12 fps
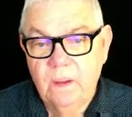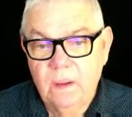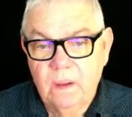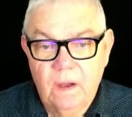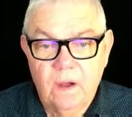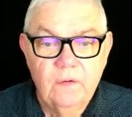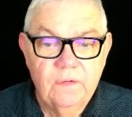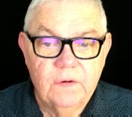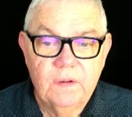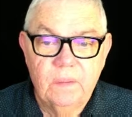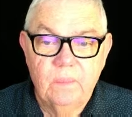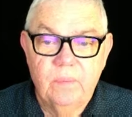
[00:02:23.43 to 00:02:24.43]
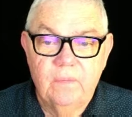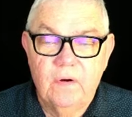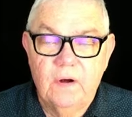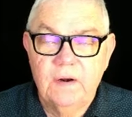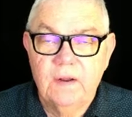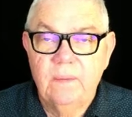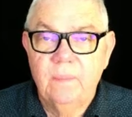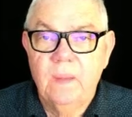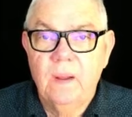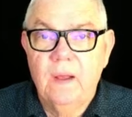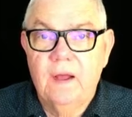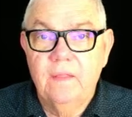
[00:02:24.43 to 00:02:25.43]
hosting provider.
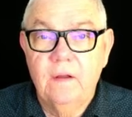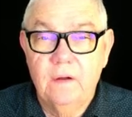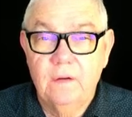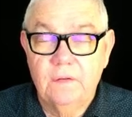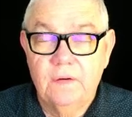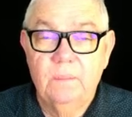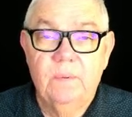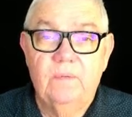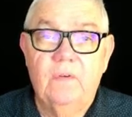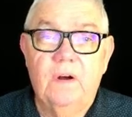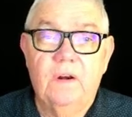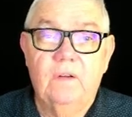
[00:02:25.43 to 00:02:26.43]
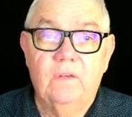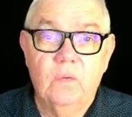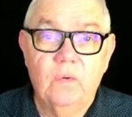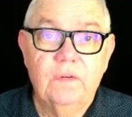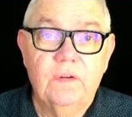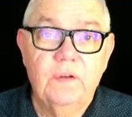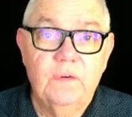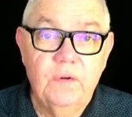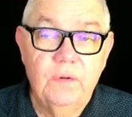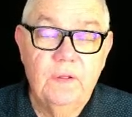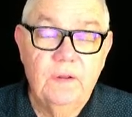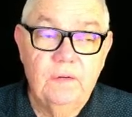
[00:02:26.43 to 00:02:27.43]
Other hosting providers also
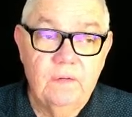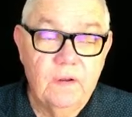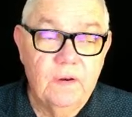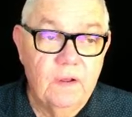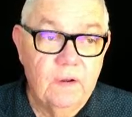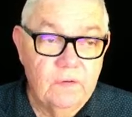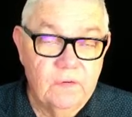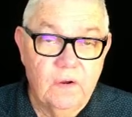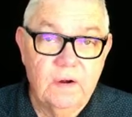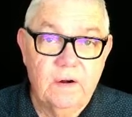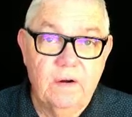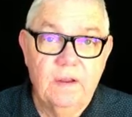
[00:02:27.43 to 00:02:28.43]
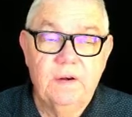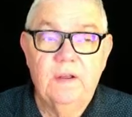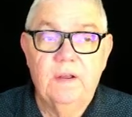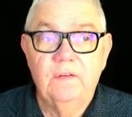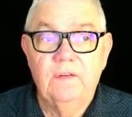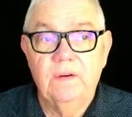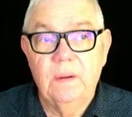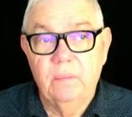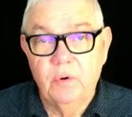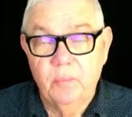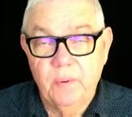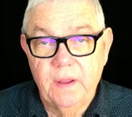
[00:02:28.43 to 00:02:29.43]
do this. I know SiteGround does and
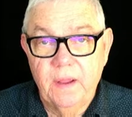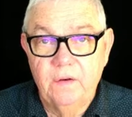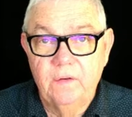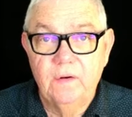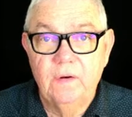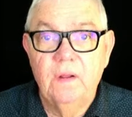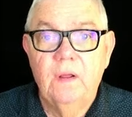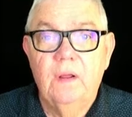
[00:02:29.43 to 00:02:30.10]
WP Engine.